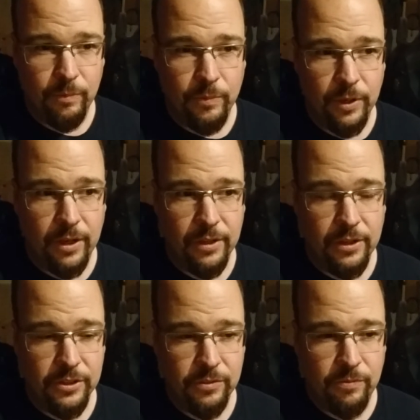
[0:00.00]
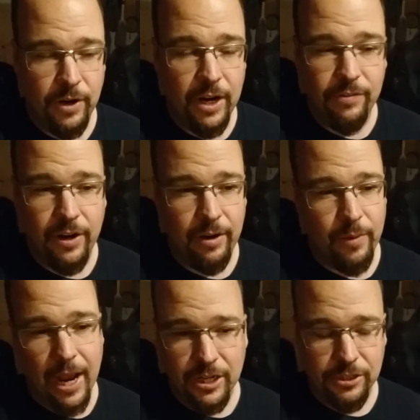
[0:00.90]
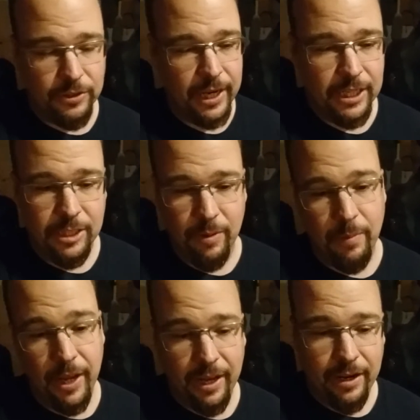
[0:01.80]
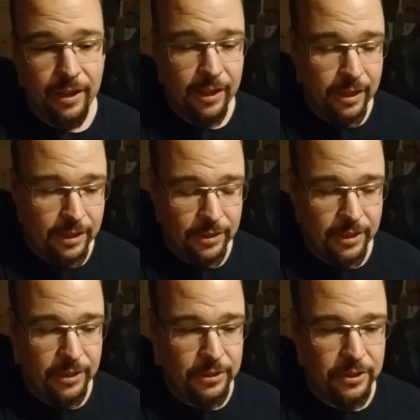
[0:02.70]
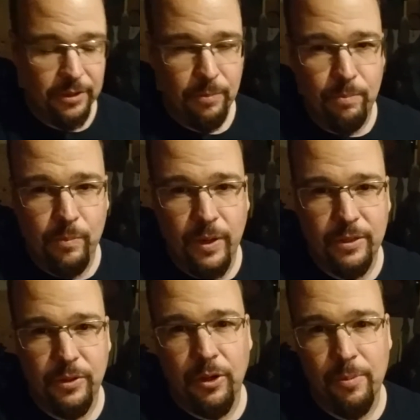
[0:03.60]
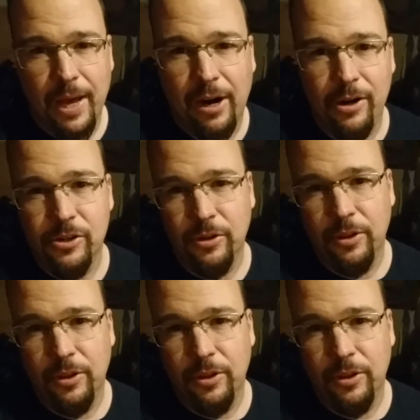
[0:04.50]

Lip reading: There's very, very rational case to be made. As we know, the batteries are